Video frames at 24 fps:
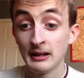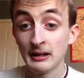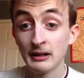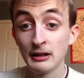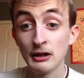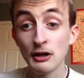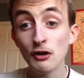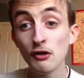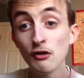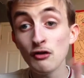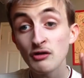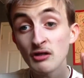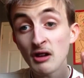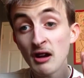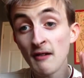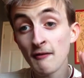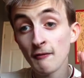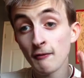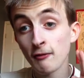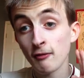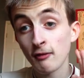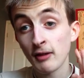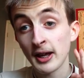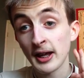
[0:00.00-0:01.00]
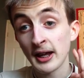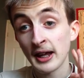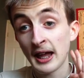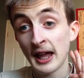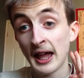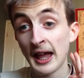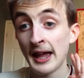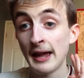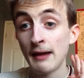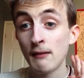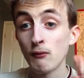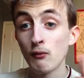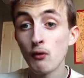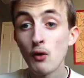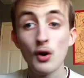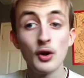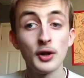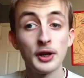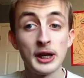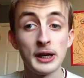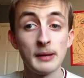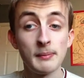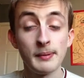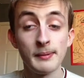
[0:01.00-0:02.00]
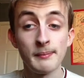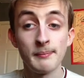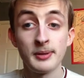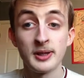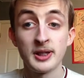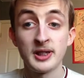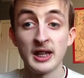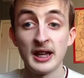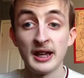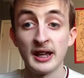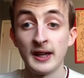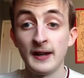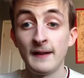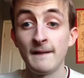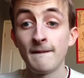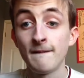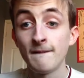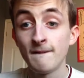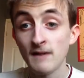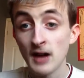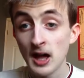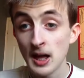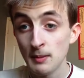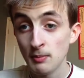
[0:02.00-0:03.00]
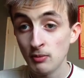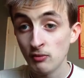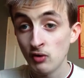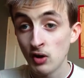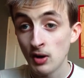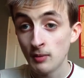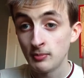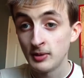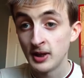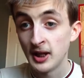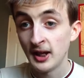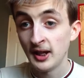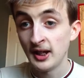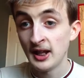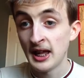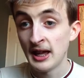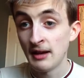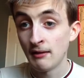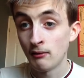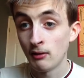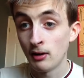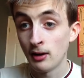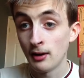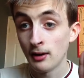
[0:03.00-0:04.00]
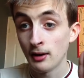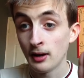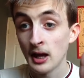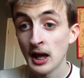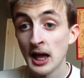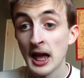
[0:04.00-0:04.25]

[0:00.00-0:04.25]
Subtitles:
Google's offering a 1 gigabit per second fiber optic network,